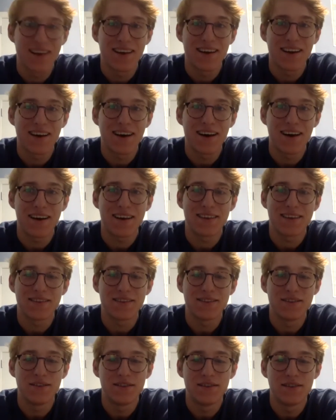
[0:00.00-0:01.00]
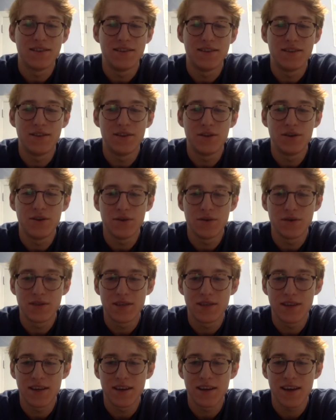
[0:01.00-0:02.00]
uh, do you
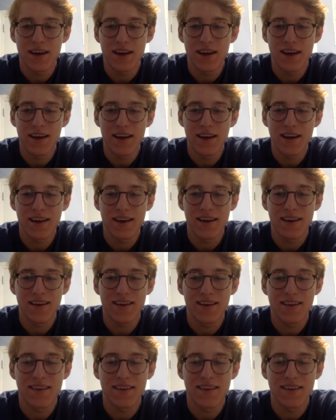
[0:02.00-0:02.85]
see any